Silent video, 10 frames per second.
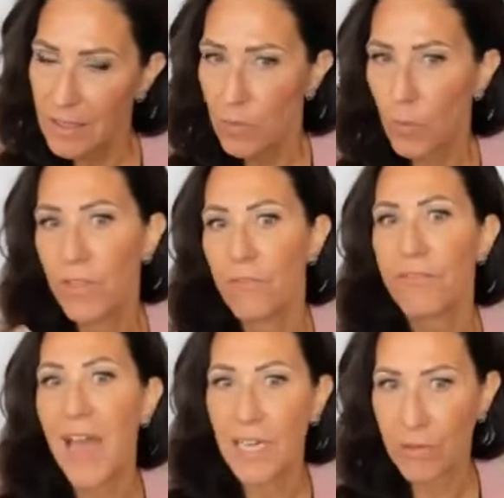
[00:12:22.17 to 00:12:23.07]
with
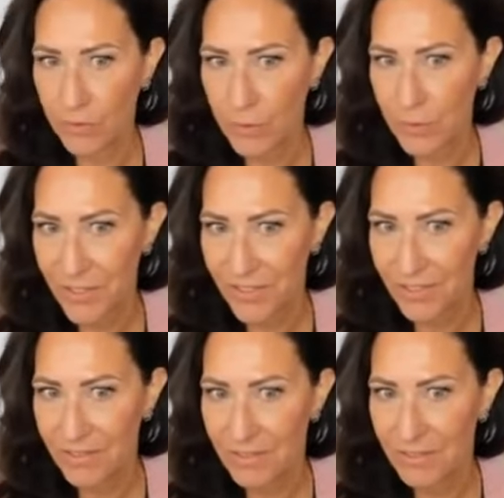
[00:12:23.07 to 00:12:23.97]
fatty foods,
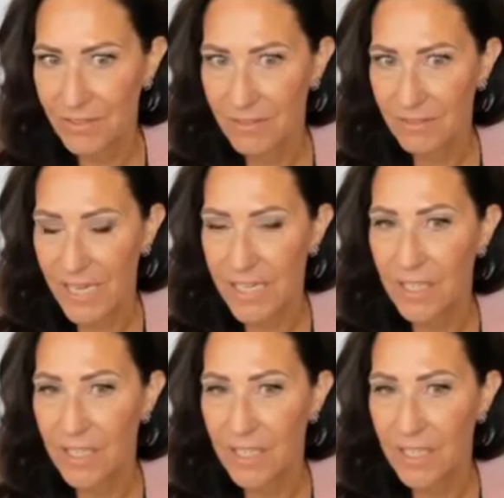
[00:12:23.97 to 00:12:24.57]
right?